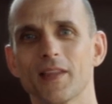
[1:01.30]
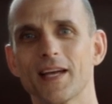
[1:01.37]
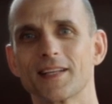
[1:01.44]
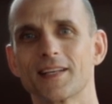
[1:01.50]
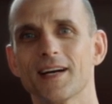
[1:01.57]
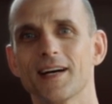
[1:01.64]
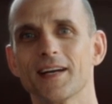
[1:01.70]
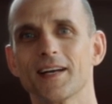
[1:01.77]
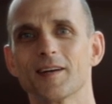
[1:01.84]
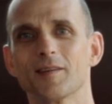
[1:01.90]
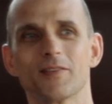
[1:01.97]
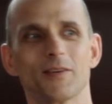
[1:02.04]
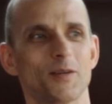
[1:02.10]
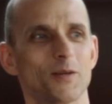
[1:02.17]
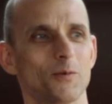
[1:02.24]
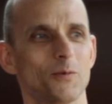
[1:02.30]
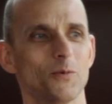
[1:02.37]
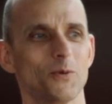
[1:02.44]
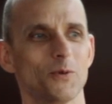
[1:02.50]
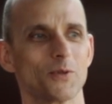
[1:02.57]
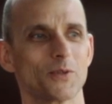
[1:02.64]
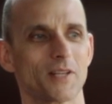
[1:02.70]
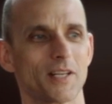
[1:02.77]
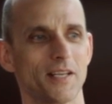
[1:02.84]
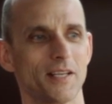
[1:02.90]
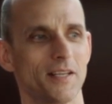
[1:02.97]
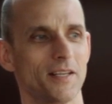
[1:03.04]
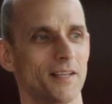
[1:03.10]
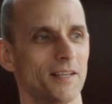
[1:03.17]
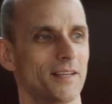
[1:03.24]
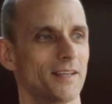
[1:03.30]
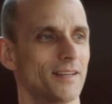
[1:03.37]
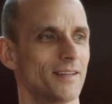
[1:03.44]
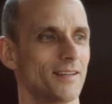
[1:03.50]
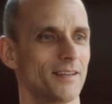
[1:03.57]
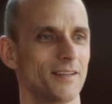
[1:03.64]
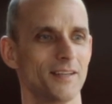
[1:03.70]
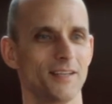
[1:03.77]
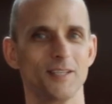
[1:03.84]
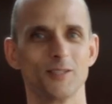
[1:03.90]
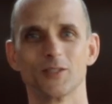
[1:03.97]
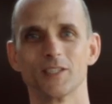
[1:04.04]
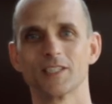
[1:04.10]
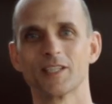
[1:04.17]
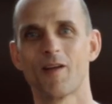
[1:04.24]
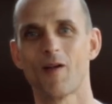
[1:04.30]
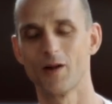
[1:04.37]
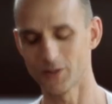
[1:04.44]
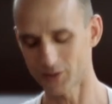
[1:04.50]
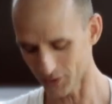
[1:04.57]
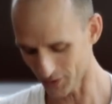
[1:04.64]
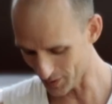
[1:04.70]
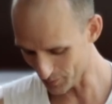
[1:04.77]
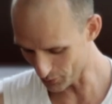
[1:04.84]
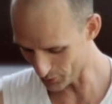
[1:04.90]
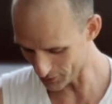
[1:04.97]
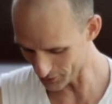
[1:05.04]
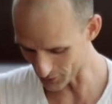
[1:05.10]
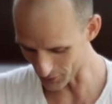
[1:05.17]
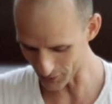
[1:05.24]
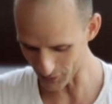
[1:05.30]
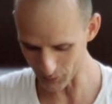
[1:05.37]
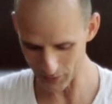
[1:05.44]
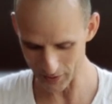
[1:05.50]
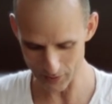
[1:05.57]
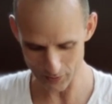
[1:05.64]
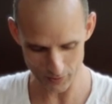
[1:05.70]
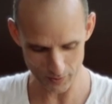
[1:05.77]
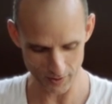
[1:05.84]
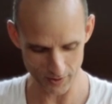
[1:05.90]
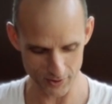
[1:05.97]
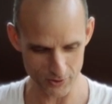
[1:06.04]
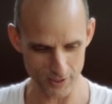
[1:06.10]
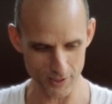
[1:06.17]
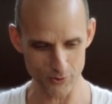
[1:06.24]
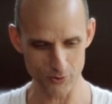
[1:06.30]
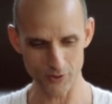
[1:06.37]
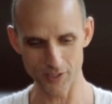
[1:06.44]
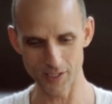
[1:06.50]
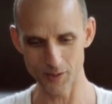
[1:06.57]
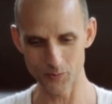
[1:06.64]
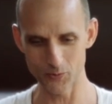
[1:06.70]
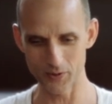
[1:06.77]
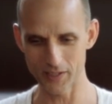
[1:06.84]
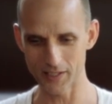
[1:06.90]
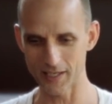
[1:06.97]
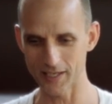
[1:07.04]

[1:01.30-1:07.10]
with that kind of worldly interest. So he put his underwear on and his t-shirt, he went